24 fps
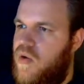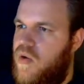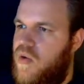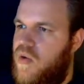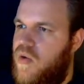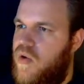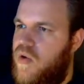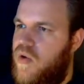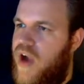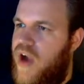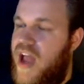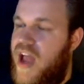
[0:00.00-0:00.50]

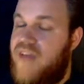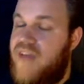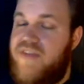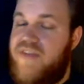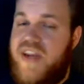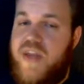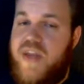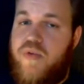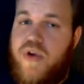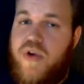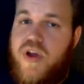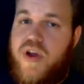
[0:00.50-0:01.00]
or have
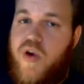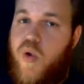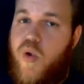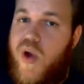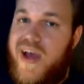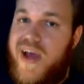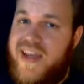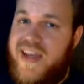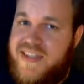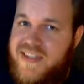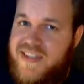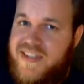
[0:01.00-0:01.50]
any
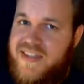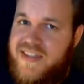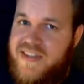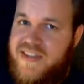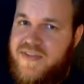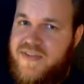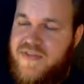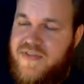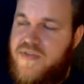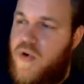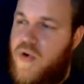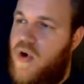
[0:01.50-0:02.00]

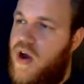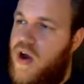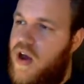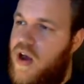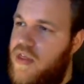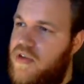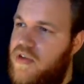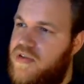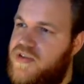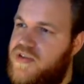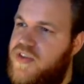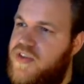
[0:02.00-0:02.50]
requests for
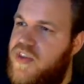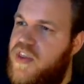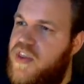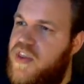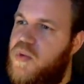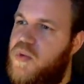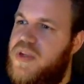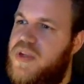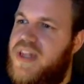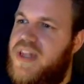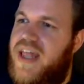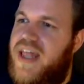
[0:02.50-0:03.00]
others that
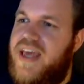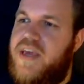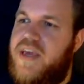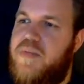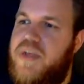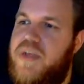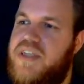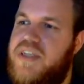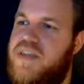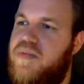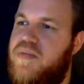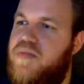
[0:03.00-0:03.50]
you would like
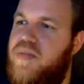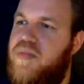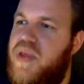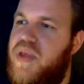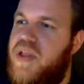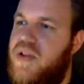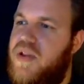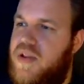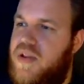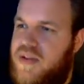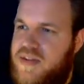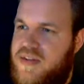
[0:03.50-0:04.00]
me to
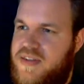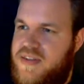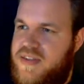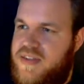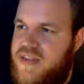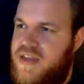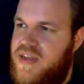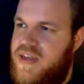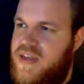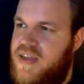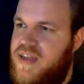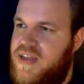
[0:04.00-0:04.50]
build,